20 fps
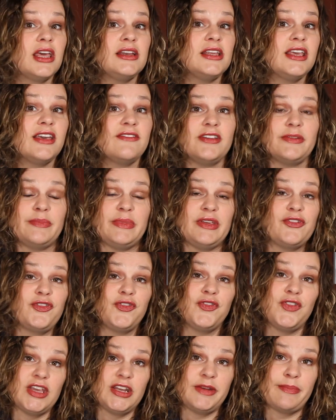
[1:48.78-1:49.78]
giving me
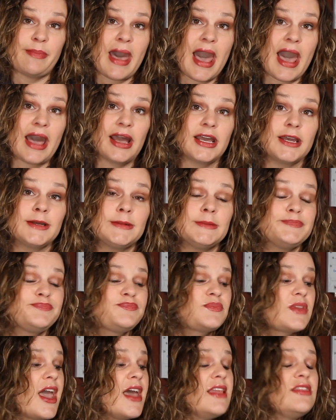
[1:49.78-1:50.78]
feedback.
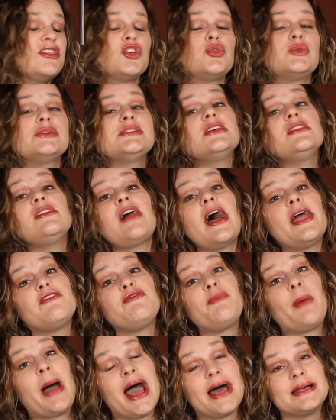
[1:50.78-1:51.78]
And there was a lot
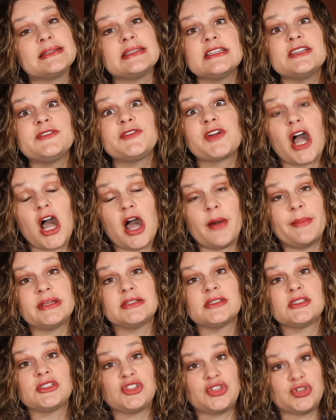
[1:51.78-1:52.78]
of positive
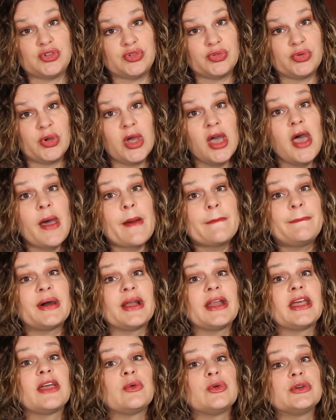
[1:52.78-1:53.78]
comments too,
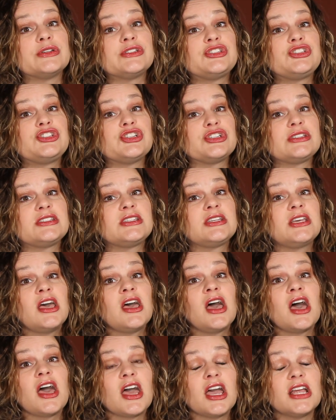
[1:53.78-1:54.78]
but it was just
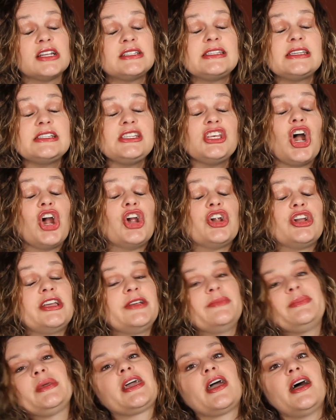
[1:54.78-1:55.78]

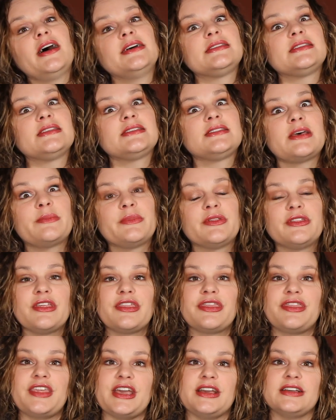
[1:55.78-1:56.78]
disheartening because some of the
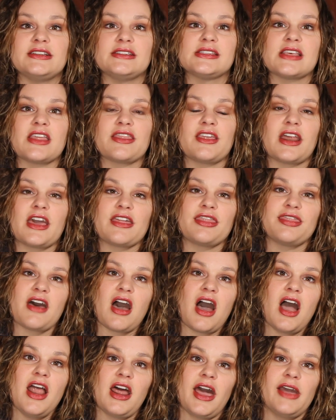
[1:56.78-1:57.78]
things that I
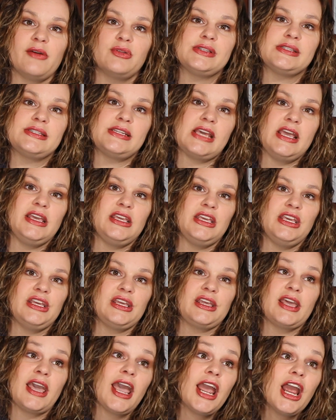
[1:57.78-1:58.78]
thought I was
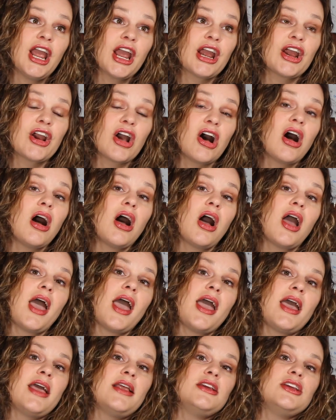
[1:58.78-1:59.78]
taking care
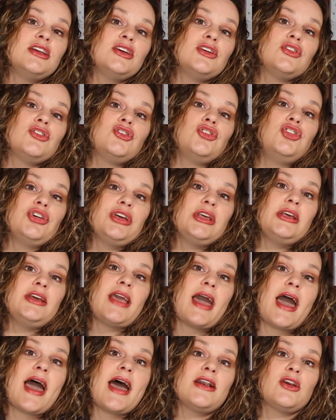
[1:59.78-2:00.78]
and
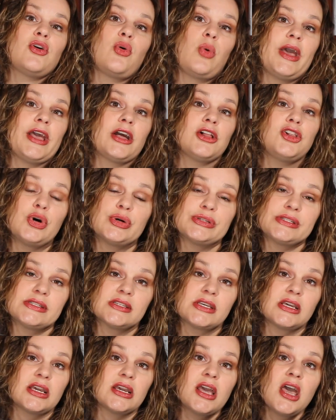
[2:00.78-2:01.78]
looking at quite
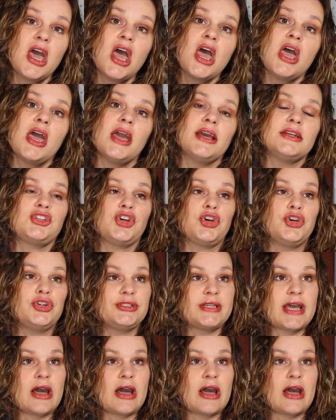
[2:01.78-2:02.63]
closely, it turned